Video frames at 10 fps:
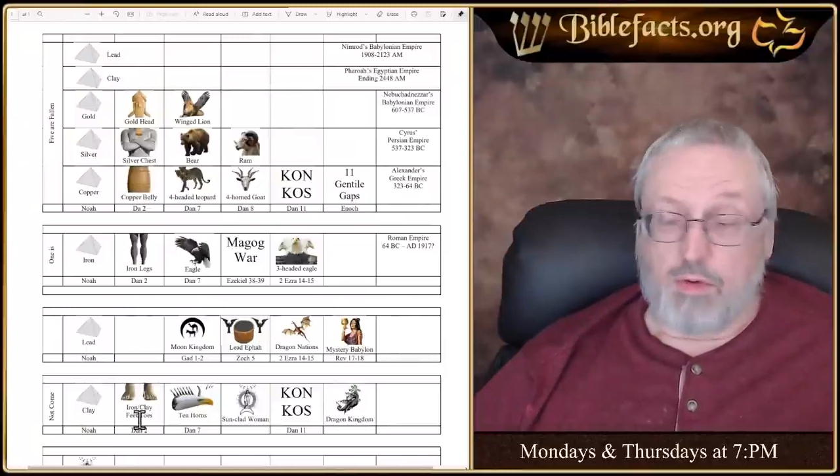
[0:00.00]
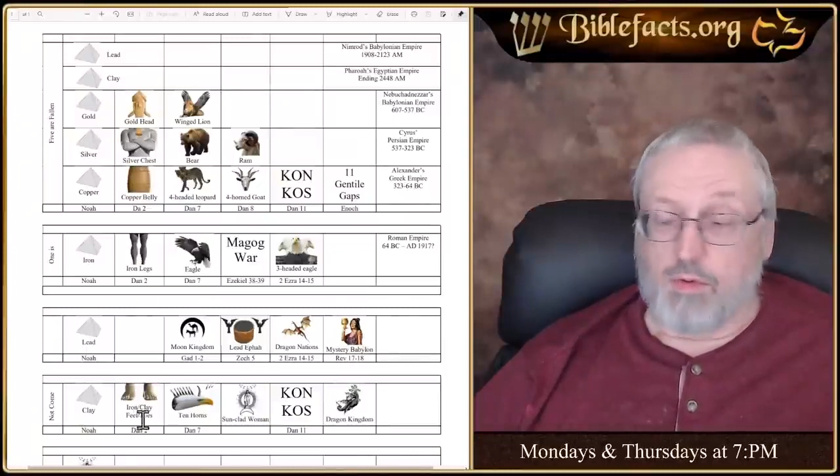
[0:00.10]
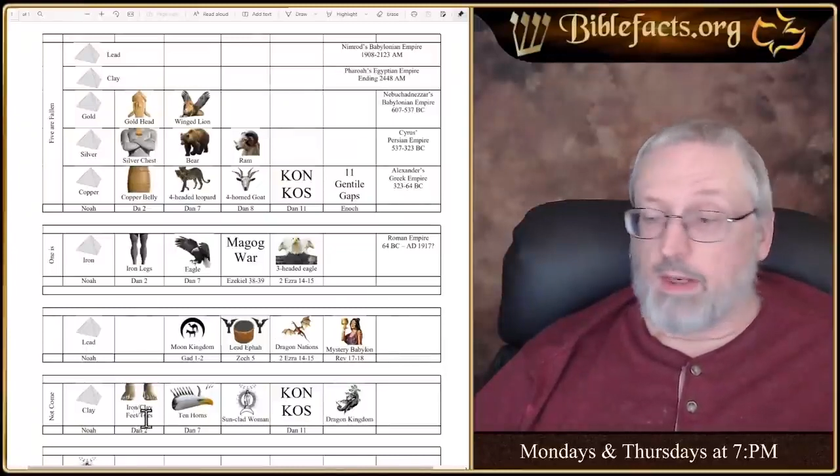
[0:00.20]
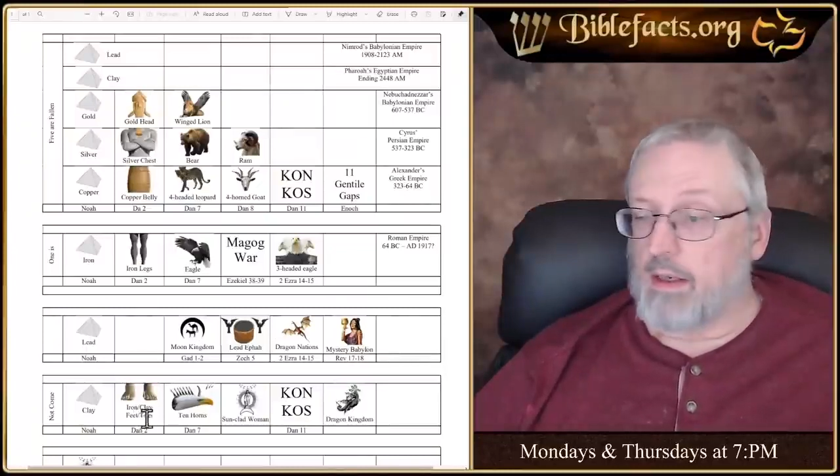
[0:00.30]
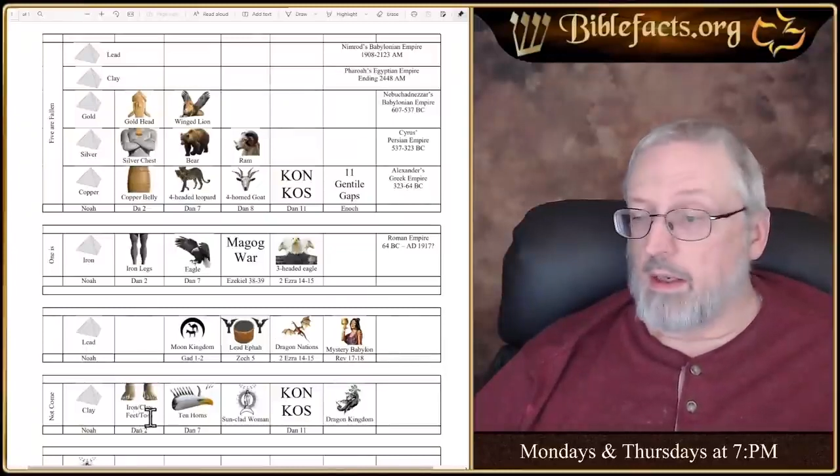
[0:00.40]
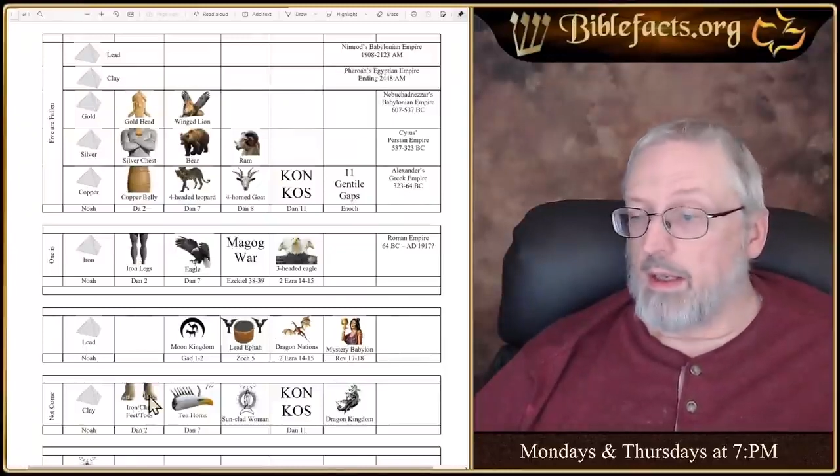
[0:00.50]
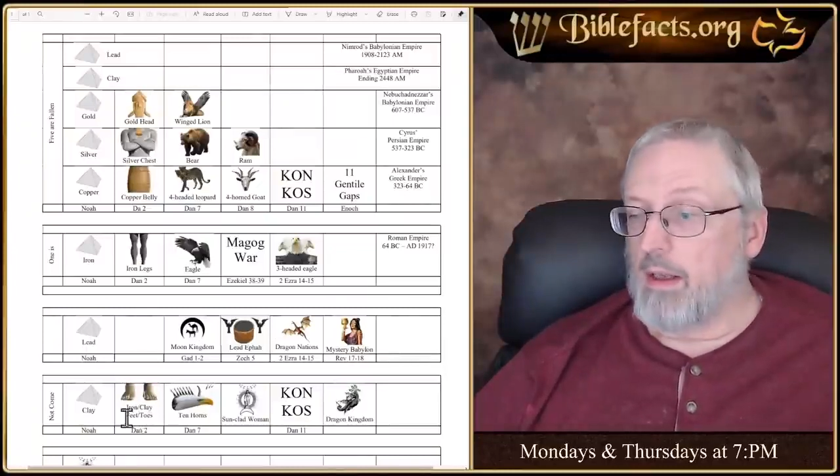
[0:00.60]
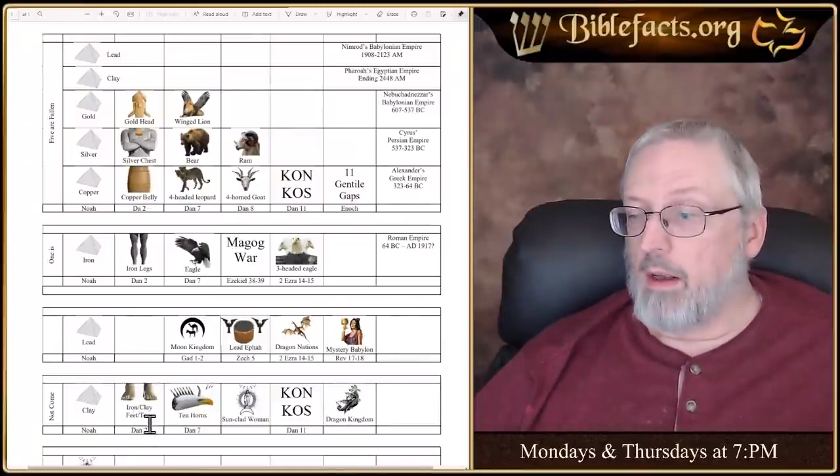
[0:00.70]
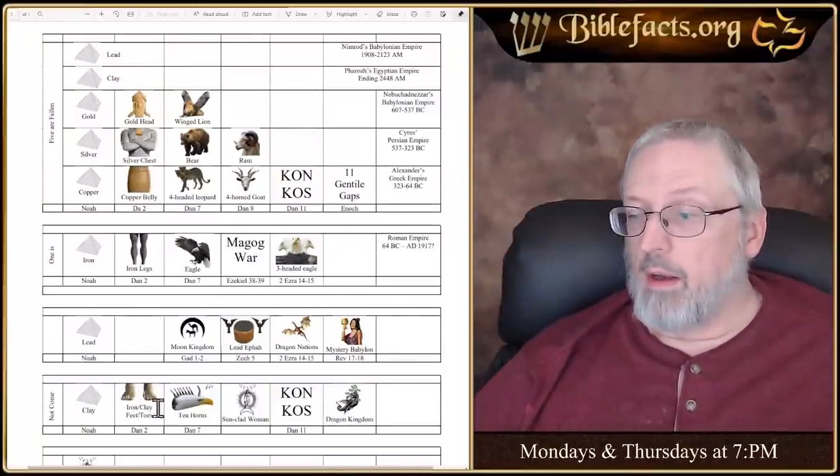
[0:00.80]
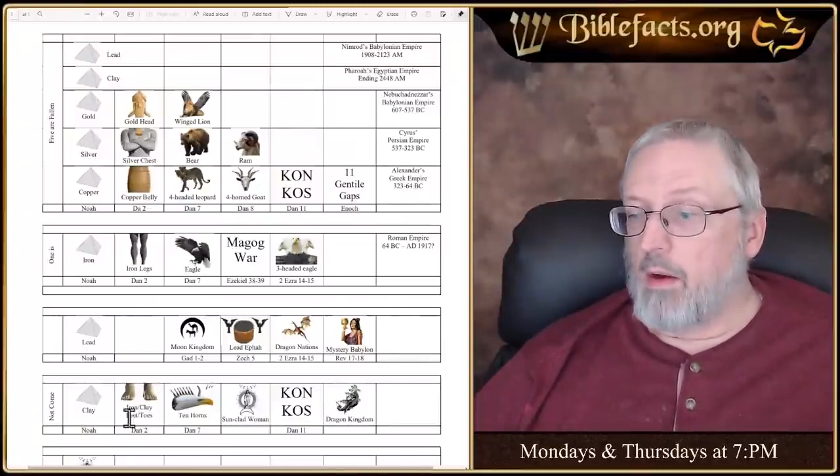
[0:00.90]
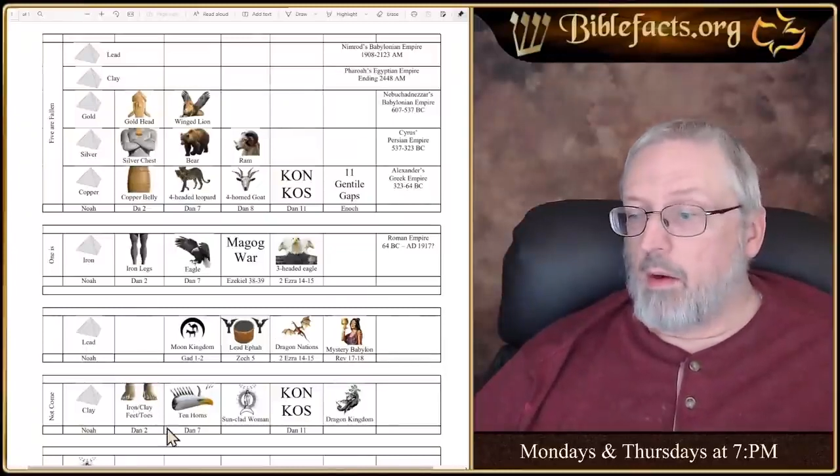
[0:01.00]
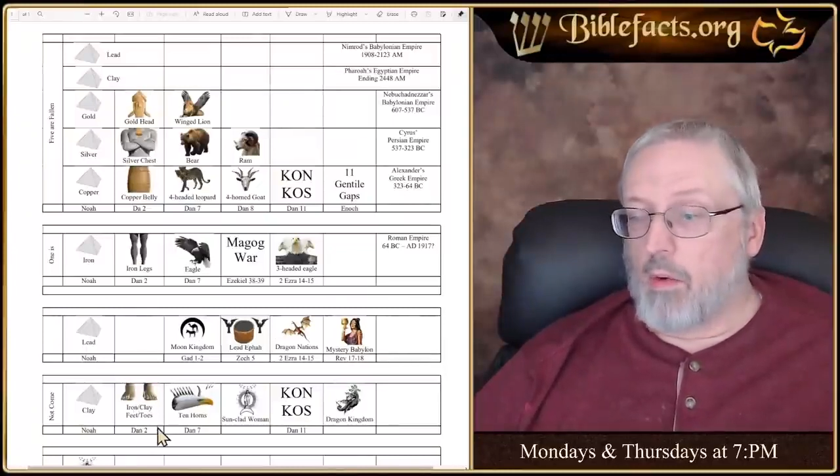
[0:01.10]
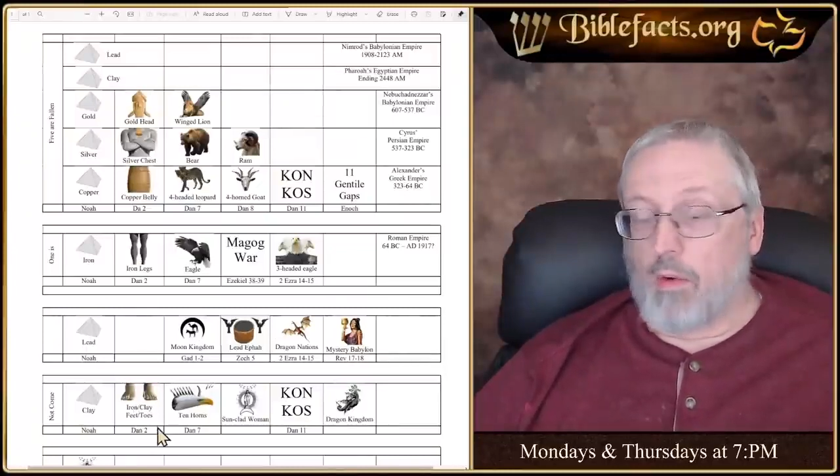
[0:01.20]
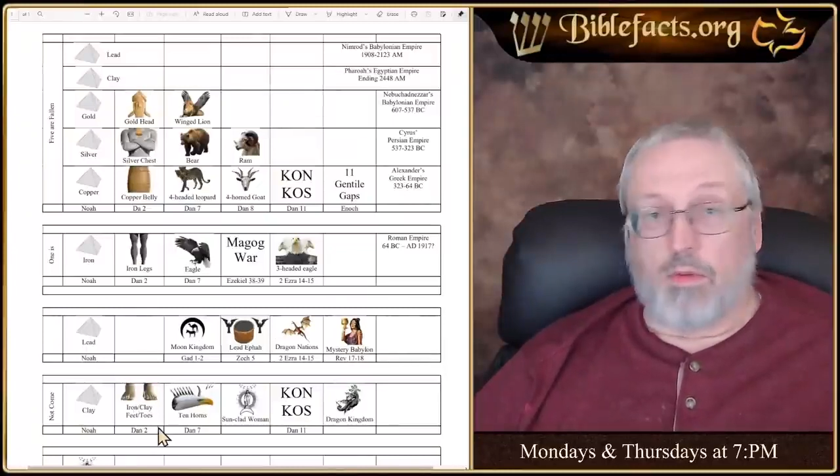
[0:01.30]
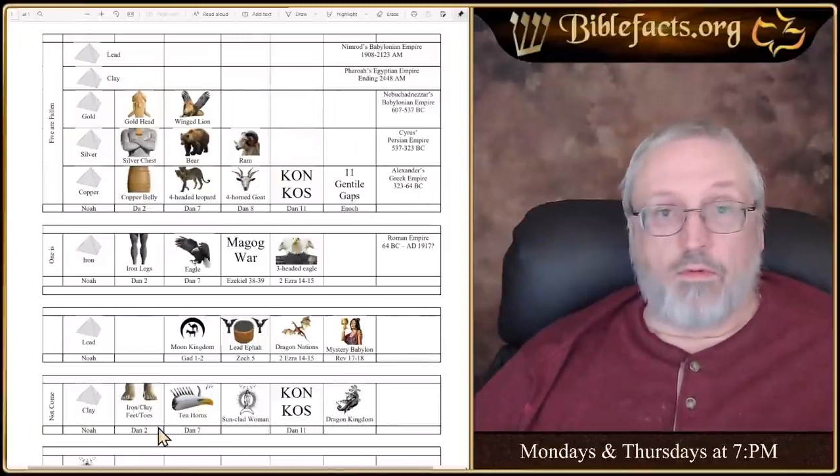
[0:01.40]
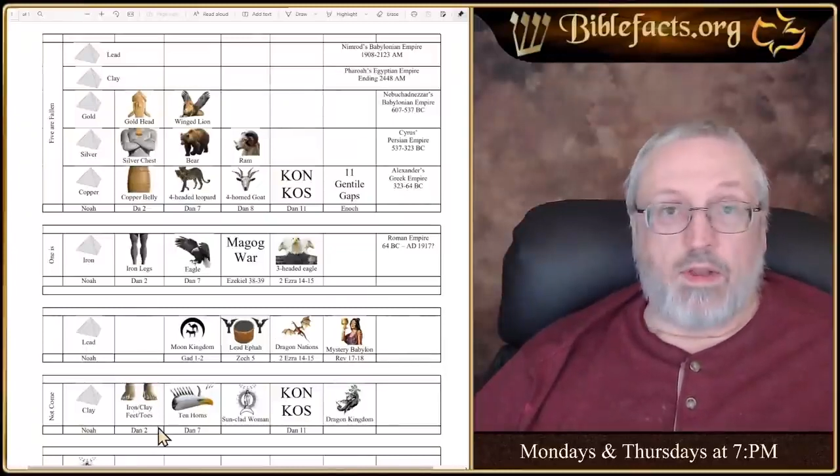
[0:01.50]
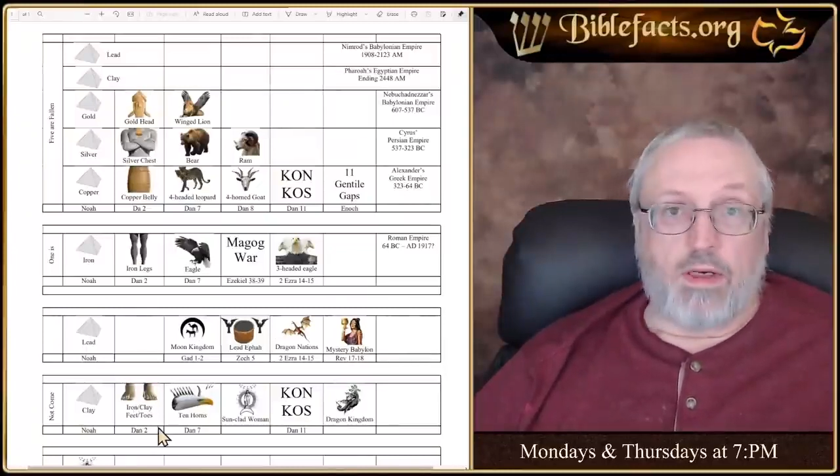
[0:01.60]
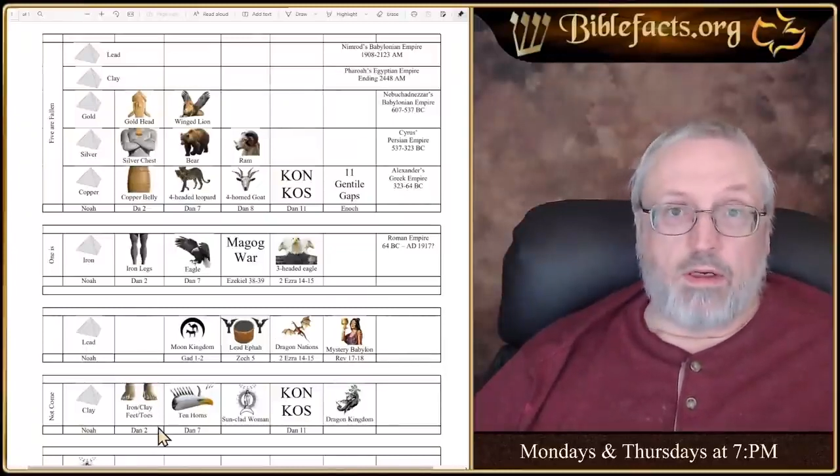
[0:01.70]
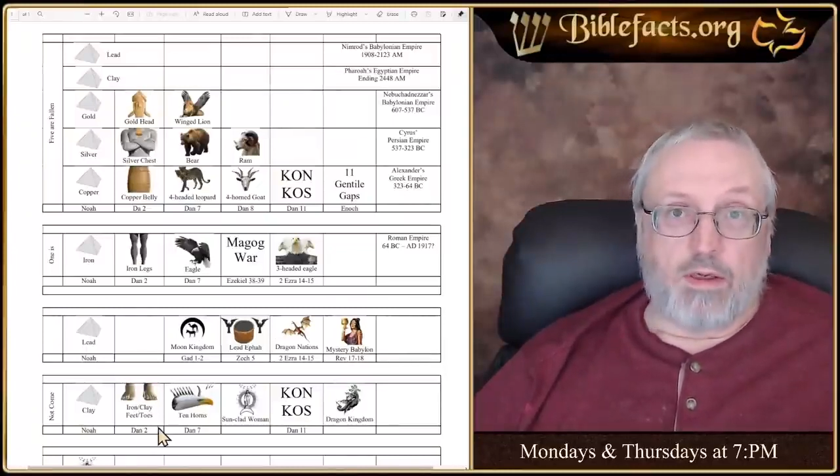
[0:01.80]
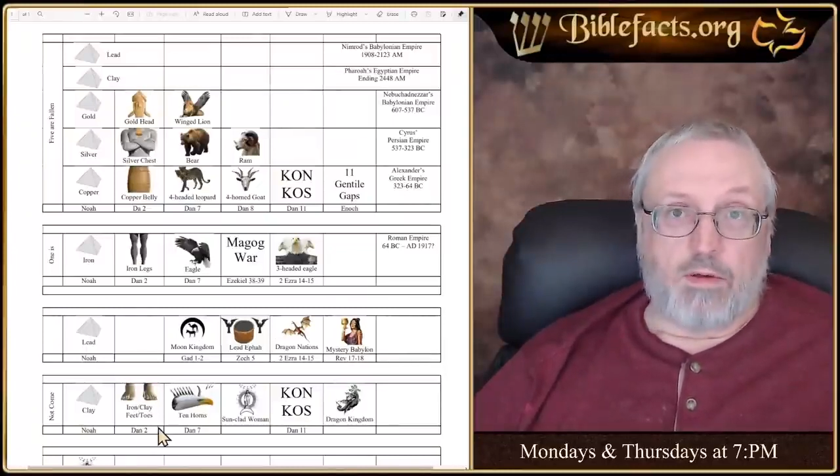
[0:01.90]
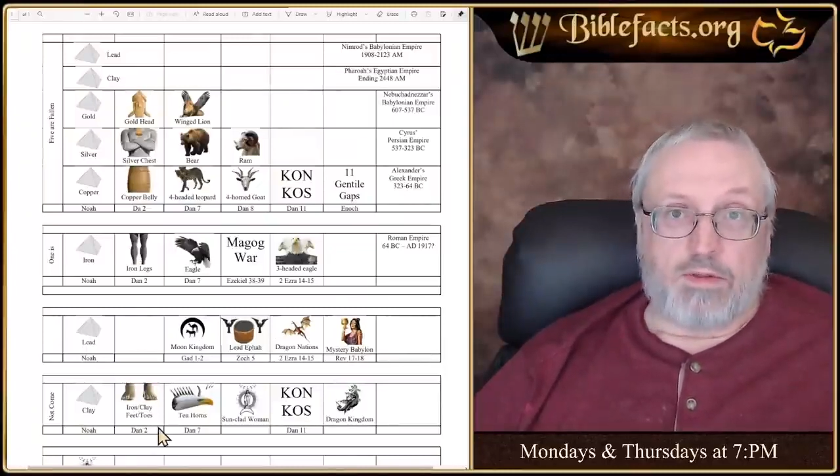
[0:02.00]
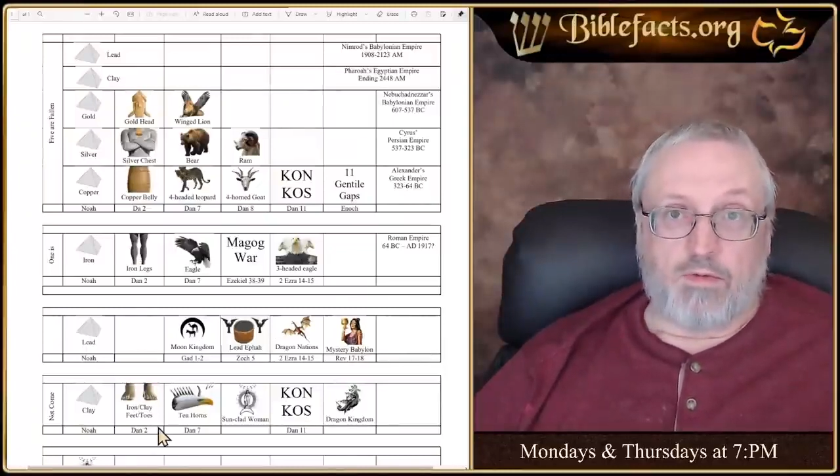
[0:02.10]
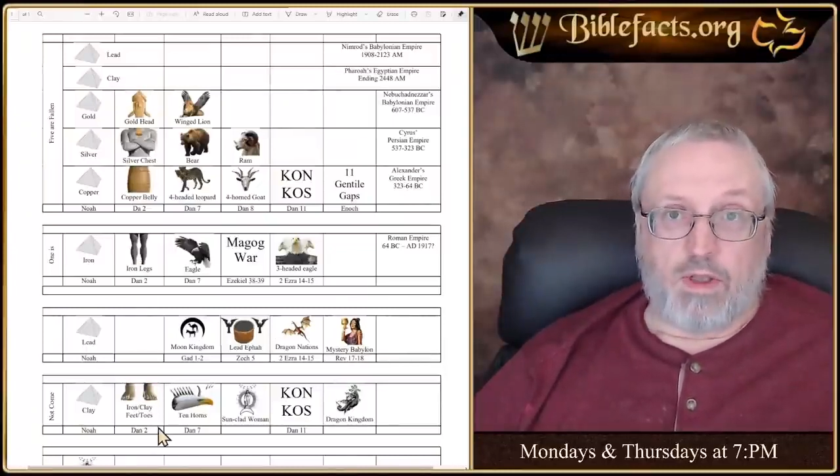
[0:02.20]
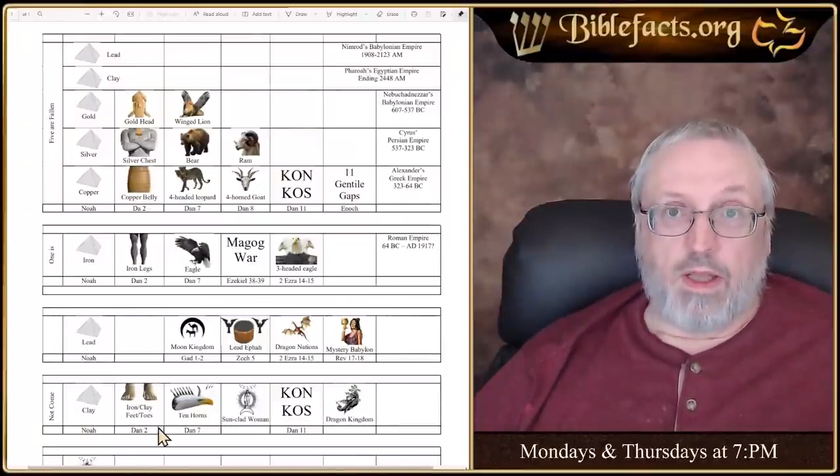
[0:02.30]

directly, or the feet and toes